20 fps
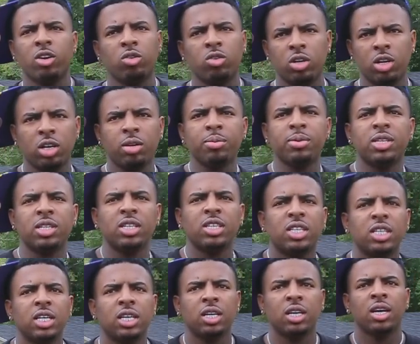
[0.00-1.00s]
doing numbers and
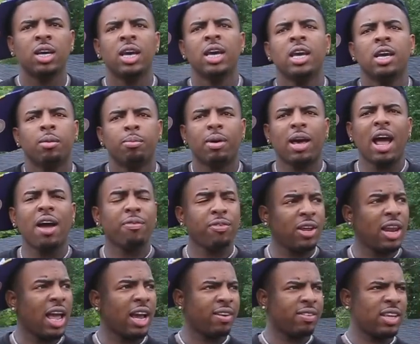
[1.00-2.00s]
shit. Yeah, yeah, yeah. But I yeah.
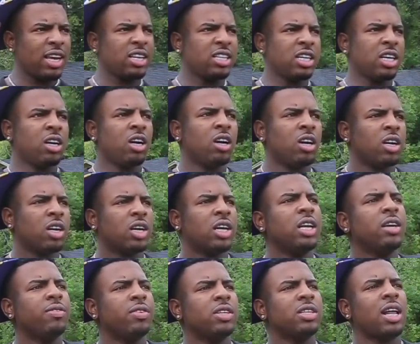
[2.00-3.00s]
feel like if that shit going to
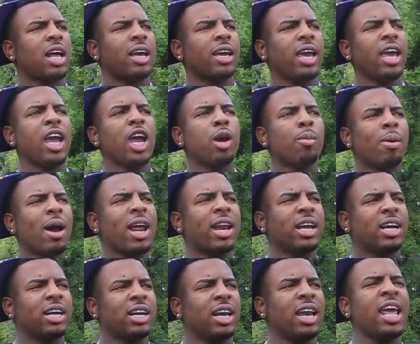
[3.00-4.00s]
clip, it's like everybody
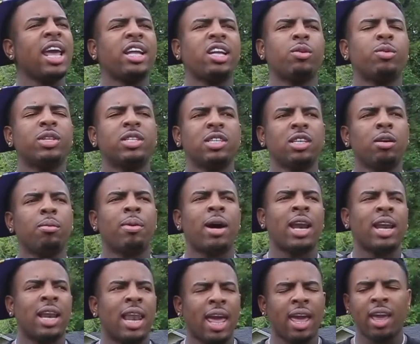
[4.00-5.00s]
connected with
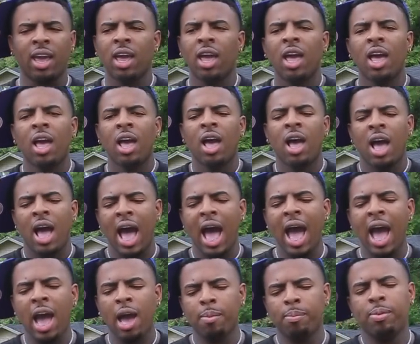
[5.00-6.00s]
somebody. Like
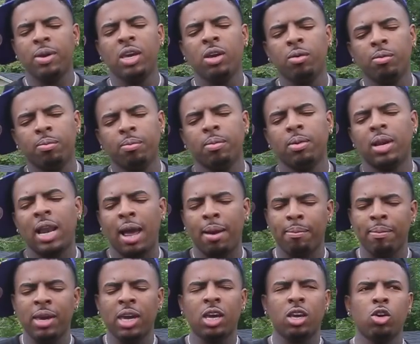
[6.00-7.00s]
I be
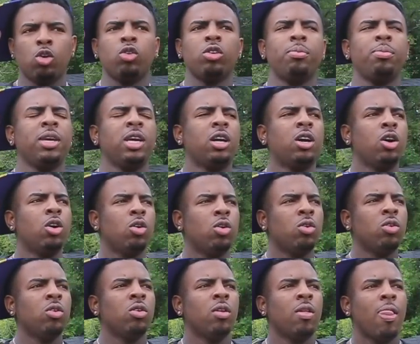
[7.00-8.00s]
like me and you would be
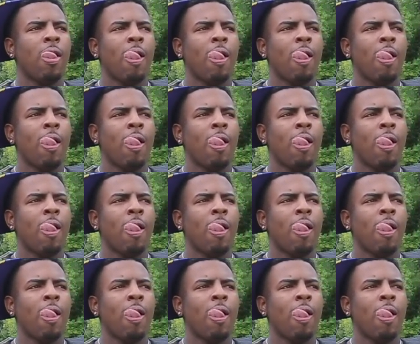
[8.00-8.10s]
cool,